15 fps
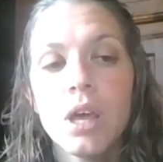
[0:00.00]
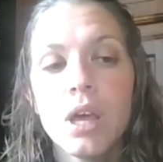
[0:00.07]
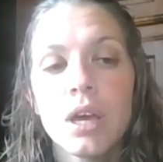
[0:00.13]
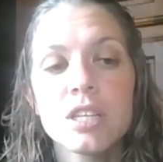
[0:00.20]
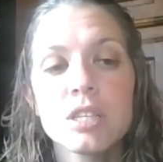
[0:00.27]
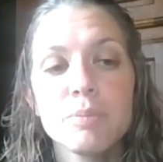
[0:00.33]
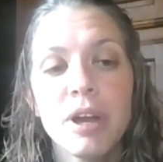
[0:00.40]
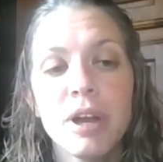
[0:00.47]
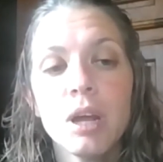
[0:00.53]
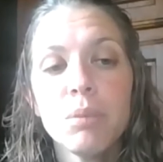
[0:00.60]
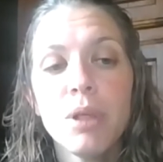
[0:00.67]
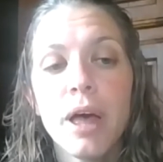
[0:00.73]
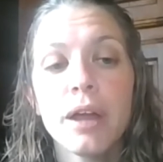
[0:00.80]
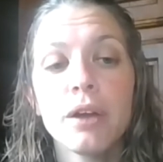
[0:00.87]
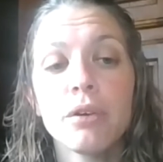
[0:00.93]
A spending
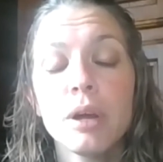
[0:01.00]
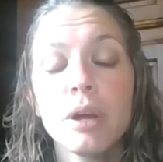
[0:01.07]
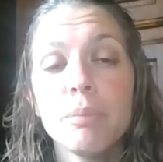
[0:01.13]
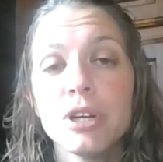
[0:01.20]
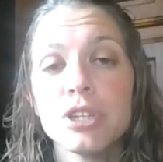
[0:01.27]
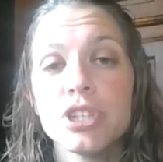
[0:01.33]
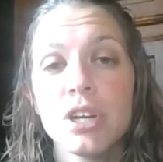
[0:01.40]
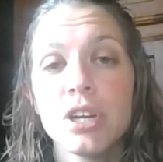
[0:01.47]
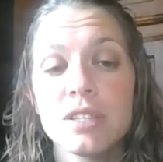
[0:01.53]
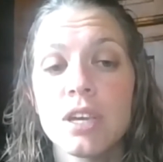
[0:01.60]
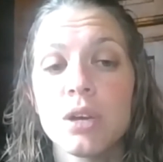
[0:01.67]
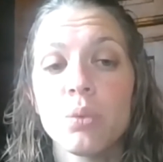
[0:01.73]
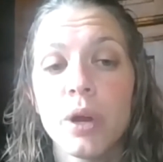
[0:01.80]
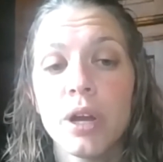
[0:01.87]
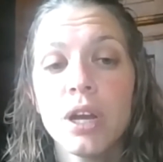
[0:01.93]
plan or a budget is
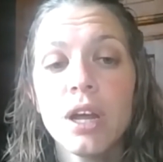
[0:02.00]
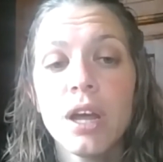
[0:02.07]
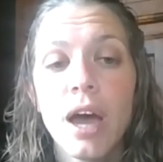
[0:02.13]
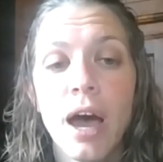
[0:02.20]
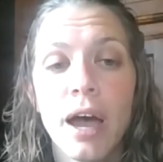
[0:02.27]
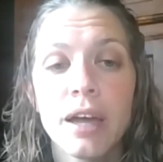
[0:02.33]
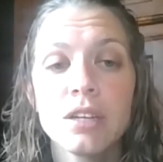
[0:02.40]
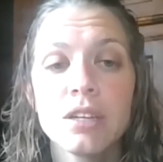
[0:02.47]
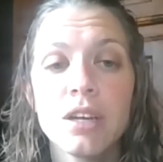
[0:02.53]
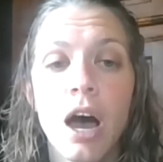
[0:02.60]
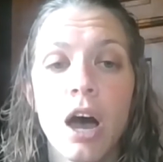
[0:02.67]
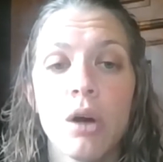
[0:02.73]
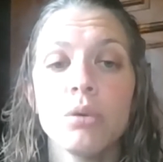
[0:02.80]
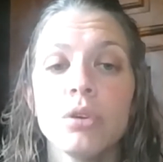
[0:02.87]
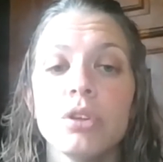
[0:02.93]
a written guide to
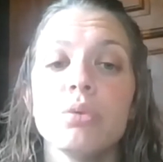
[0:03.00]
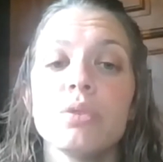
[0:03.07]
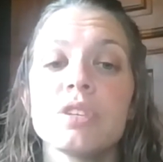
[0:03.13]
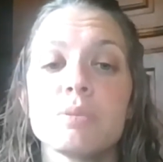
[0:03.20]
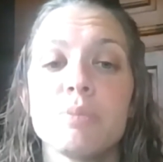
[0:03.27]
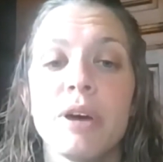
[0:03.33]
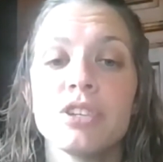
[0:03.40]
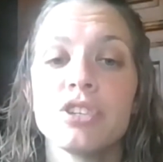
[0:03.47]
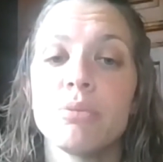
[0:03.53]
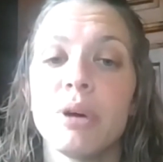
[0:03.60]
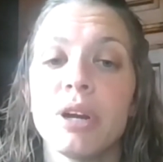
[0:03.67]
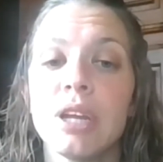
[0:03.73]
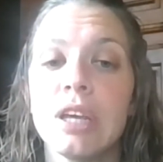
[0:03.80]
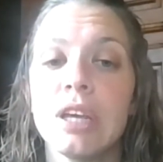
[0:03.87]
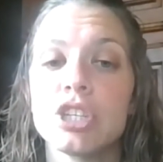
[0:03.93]
how you will spend your
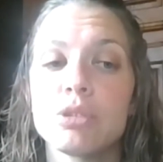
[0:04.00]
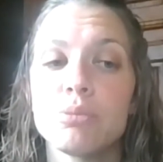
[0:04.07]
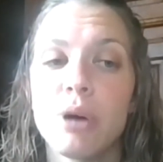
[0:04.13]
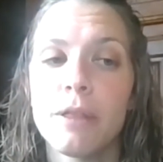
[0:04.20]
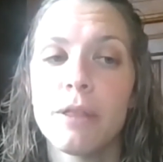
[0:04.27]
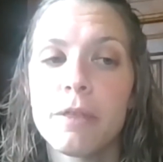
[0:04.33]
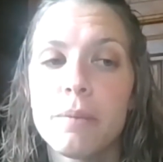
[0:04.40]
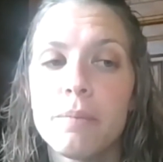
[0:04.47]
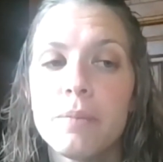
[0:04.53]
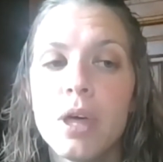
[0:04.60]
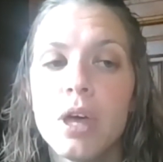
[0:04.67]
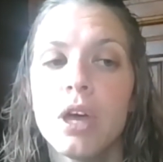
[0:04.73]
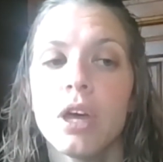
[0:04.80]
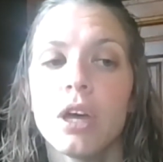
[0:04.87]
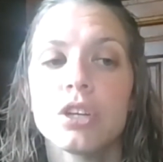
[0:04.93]
money each month.
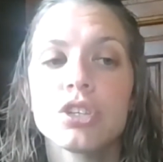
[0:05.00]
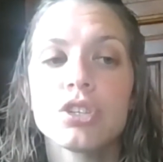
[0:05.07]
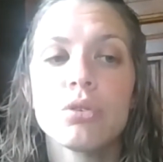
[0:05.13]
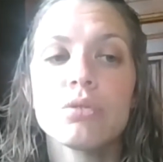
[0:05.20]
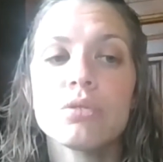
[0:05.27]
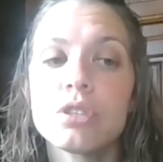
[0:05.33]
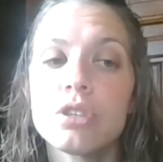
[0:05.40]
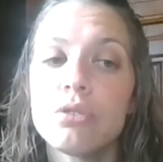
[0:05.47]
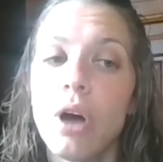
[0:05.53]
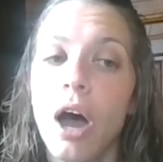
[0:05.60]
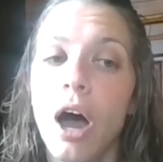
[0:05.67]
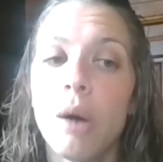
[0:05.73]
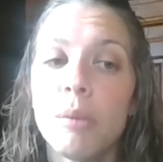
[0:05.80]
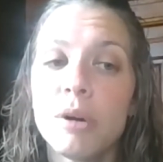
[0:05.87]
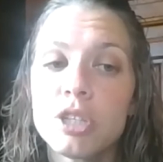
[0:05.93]
It shows you
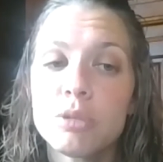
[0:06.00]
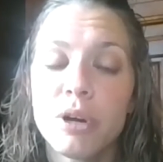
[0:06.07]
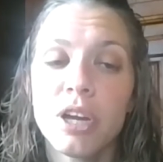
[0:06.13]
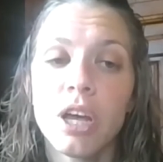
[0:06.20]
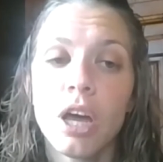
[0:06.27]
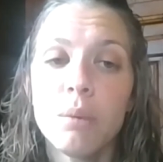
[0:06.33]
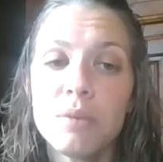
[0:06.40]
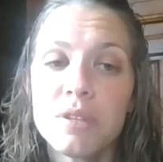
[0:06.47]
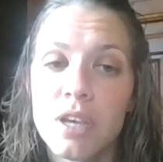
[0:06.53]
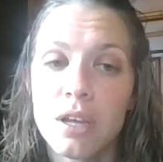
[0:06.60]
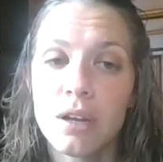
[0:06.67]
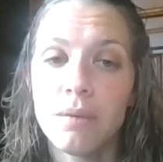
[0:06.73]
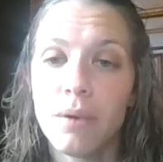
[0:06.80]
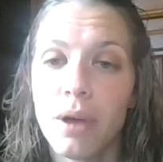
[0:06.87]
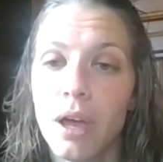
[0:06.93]
how much money comes
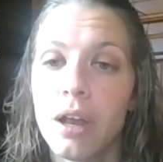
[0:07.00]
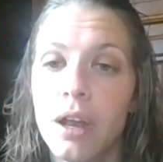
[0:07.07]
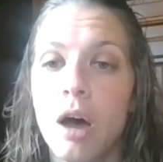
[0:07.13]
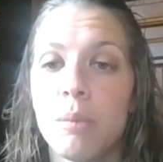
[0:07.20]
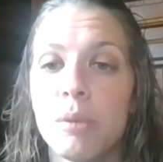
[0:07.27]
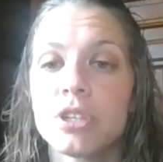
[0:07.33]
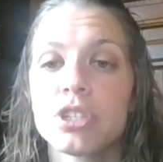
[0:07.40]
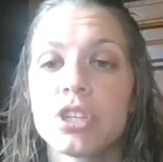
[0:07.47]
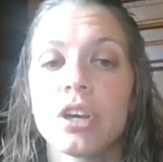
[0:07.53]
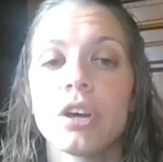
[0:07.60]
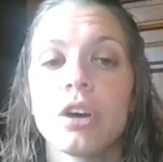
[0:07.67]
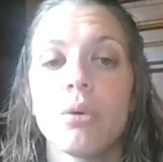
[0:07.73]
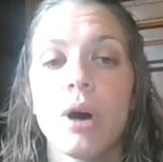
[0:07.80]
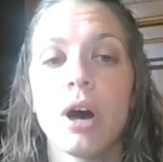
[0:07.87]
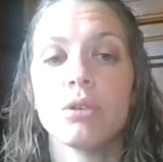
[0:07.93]
in and how much can
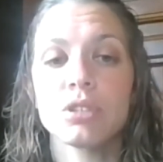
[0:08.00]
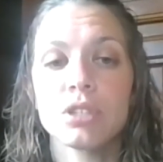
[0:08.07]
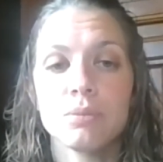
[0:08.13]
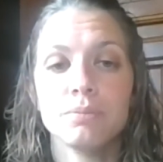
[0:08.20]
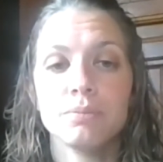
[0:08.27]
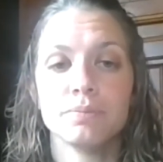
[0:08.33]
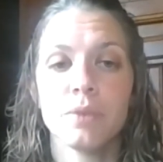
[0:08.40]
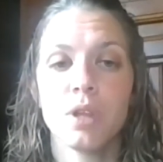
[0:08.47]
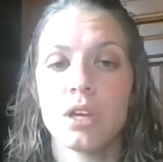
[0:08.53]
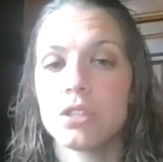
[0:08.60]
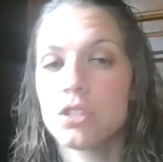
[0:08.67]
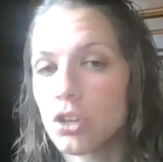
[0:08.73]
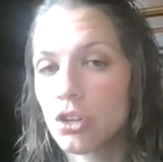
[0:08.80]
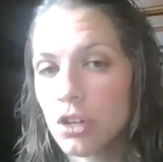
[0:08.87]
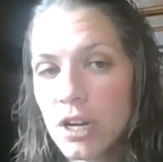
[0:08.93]
go out.
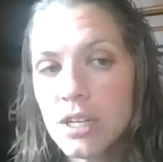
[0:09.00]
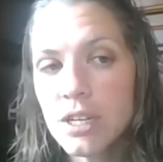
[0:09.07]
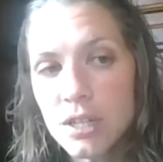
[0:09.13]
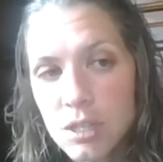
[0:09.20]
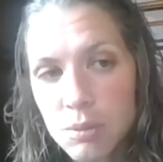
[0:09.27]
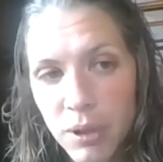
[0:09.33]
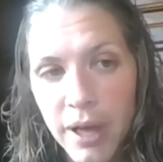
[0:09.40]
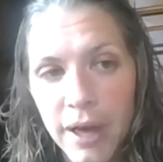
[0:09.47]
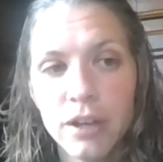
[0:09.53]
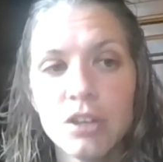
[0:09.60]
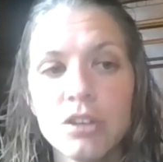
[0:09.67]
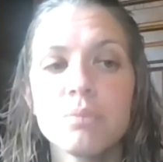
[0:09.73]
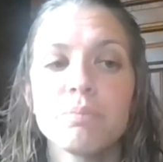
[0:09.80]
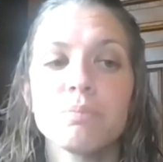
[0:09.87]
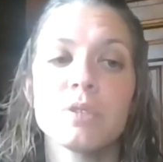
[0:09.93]
It's a good idea to plan
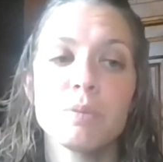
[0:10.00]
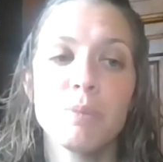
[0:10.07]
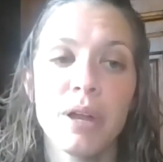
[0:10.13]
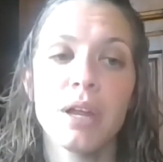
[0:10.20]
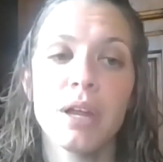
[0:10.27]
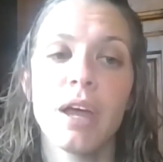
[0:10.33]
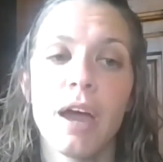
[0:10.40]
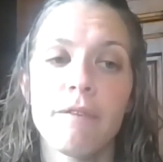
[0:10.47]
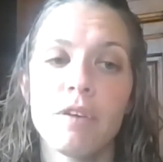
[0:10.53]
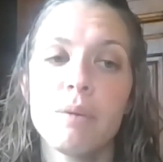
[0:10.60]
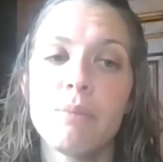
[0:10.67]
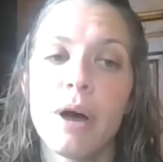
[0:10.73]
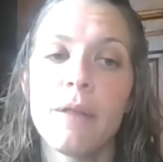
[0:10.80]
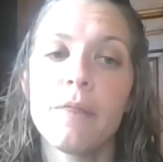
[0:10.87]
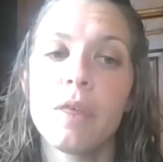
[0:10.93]
your spending every
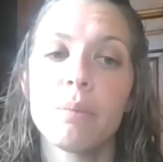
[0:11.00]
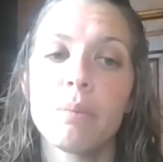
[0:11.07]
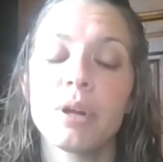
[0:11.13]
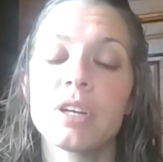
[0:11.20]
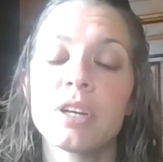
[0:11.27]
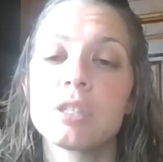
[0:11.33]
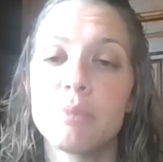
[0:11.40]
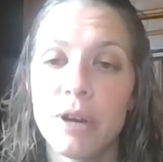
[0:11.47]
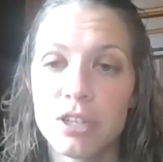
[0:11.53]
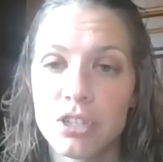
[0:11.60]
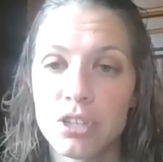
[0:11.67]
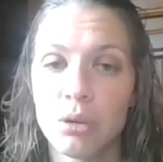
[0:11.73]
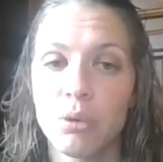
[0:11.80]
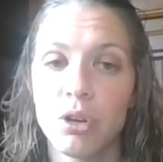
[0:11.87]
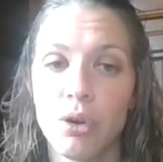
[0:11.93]
month, but
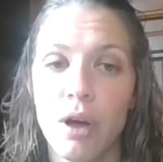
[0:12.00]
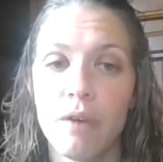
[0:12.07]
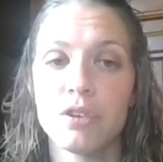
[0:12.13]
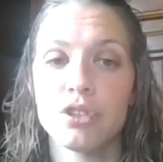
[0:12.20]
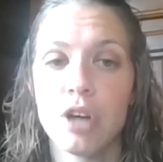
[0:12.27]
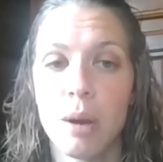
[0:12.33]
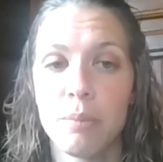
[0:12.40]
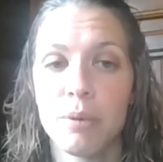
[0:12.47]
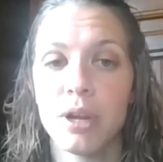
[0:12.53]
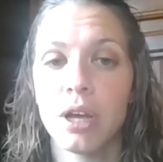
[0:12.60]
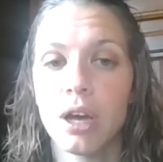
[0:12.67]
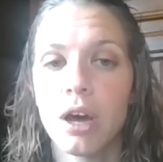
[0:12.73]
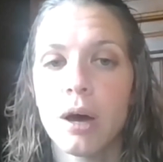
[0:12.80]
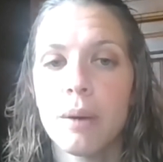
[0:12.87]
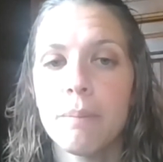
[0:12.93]
especially when you have a drop in
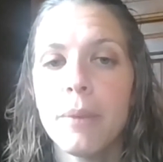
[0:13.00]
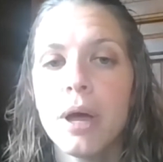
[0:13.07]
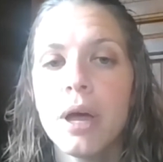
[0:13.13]
income.